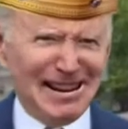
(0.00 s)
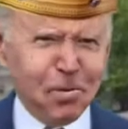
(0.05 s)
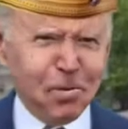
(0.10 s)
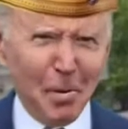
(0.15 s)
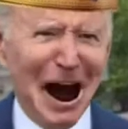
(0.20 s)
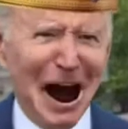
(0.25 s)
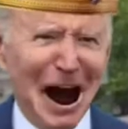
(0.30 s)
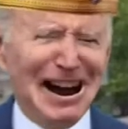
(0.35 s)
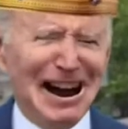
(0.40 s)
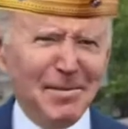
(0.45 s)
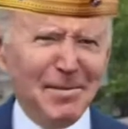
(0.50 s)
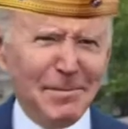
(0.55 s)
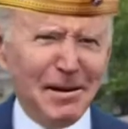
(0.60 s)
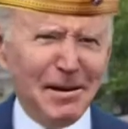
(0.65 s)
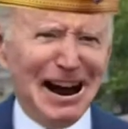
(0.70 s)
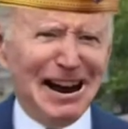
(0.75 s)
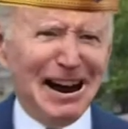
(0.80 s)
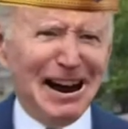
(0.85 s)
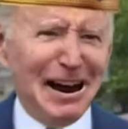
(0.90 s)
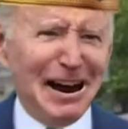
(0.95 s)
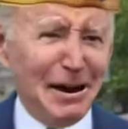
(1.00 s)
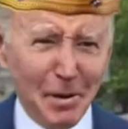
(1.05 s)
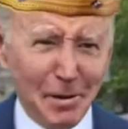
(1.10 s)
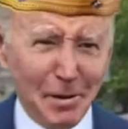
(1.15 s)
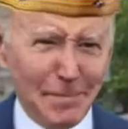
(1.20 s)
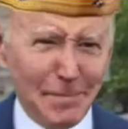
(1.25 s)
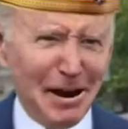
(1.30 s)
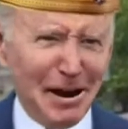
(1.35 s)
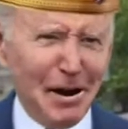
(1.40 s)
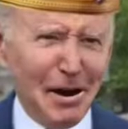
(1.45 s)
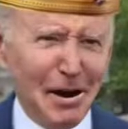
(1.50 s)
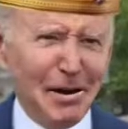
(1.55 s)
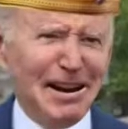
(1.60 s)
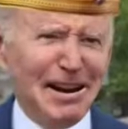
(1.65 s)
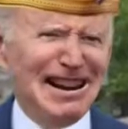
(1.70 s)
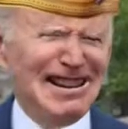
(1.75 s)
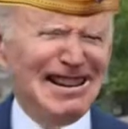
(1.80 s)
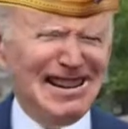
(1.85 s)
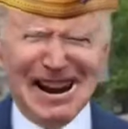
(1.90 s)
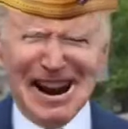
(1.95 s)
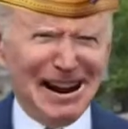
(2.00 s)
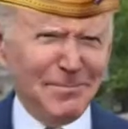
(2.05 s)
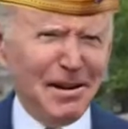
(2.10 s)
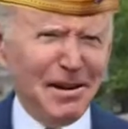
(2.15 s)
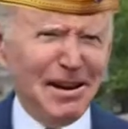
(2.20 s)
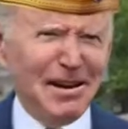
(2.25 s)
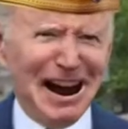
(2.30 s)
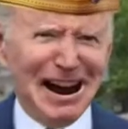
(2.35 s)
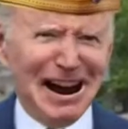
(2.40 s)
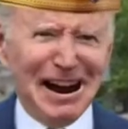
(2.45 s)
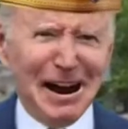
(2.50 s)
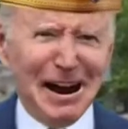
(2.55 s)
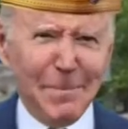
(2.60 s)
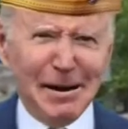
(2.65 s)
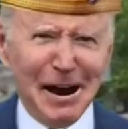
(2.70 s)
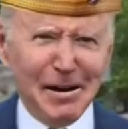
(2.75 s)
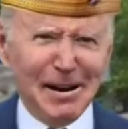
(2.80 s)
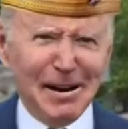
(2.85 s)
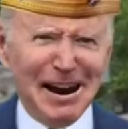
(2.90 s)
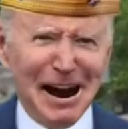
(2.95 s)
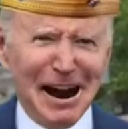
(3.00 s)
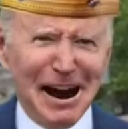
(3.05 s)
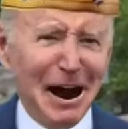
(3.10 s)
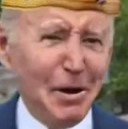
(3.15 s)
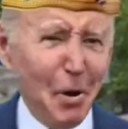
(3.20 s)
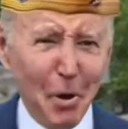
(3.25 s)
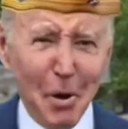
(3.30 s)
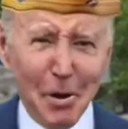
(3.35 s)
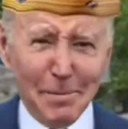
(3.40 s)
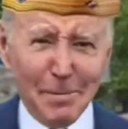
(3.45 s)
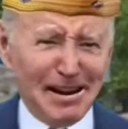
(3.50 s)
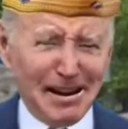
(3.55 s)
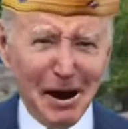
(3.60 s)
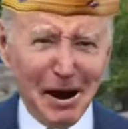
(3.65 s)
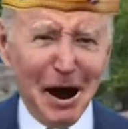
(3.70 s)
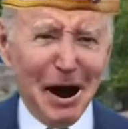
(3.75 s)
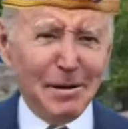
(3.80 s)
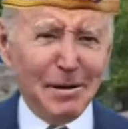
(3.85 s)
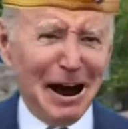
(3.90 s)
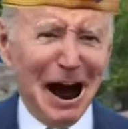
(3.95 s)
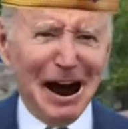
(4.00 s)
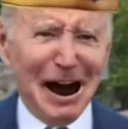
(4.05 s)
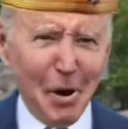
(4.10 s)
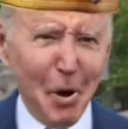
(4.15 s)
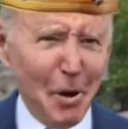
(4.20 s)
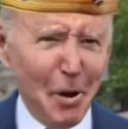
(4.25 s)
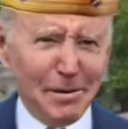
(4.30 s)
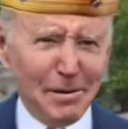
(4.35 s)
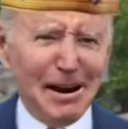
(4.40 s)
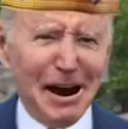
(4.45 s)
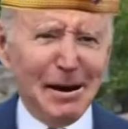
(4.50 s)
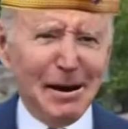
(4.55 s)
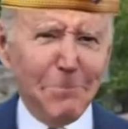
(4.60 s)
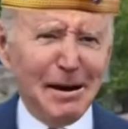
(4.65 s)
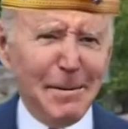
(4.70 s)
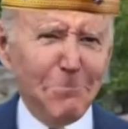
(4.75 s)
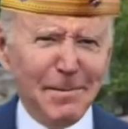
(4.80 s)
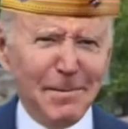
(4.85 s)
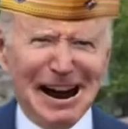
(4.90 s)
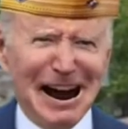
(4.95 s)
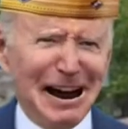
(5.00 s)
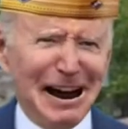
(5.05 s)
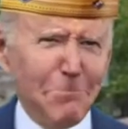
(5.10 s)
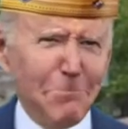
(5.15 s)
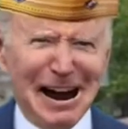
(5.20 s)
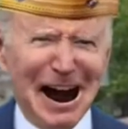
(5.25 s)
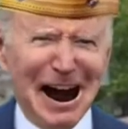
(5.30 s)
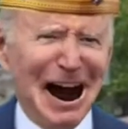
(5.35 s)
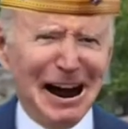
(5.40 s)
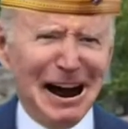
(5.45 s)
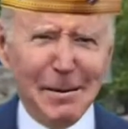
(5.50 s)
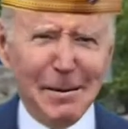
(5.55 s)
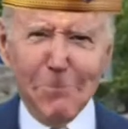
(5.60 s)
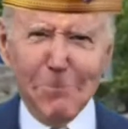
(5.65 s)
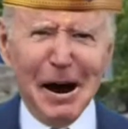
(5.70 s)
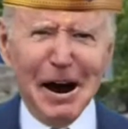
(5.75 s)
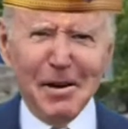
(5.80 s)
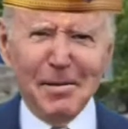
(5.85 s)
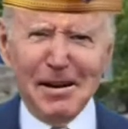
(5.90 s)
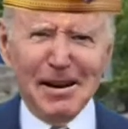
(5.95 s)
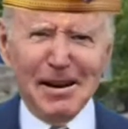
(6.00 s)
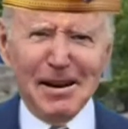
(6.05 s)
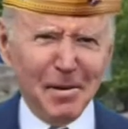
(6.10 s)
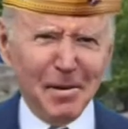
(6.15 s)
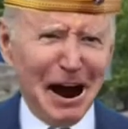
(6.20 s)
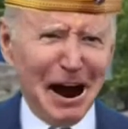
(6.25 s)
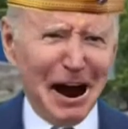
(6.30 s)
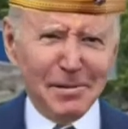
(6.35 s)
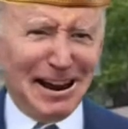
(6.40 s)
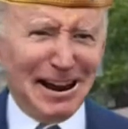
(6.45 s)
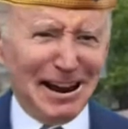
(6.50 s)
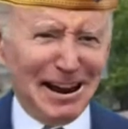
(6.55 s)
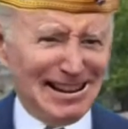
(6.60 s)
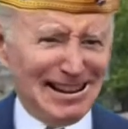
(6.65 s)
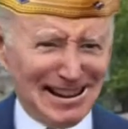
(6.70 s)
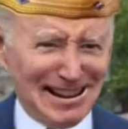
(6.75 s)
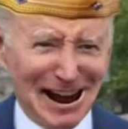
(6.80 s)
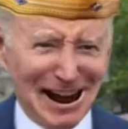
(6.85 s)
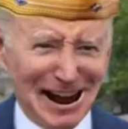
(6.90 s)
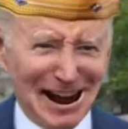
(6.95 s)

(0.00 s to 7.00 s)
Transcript: right, everybody. From now on, everything in America will be solved by opening up a big bag of Putin's fault. See you